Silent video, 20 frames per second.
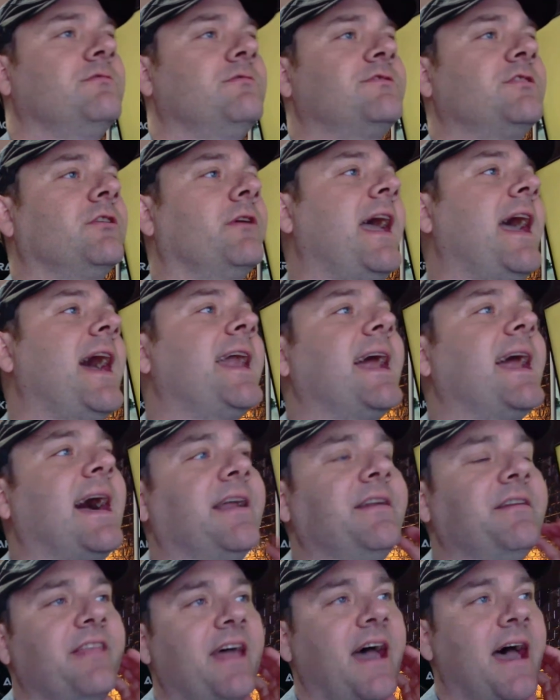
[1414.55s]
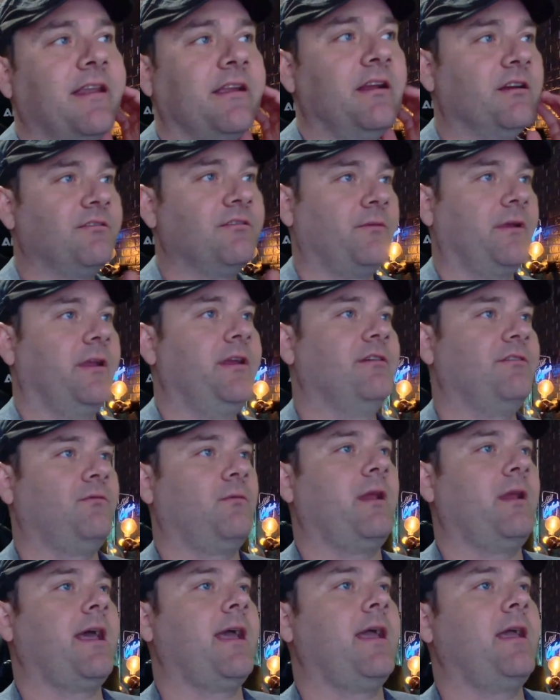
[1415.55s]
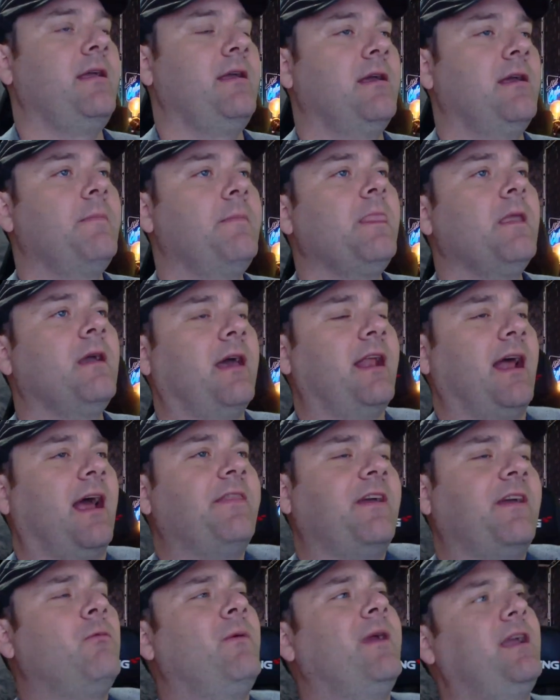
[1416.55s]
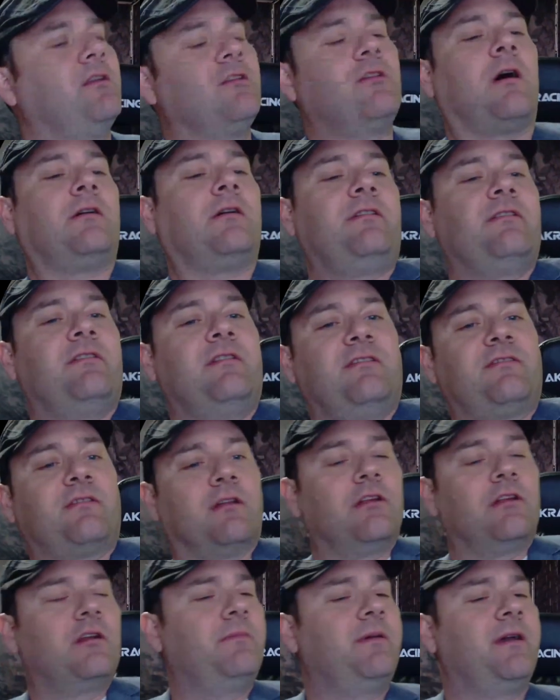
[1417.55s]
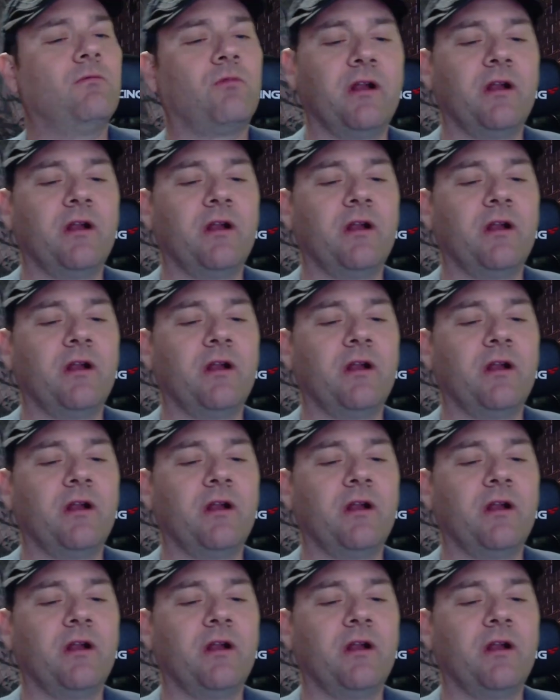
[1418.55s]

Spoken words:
So to add on to that, here's what and I think we can talk to this a little bit.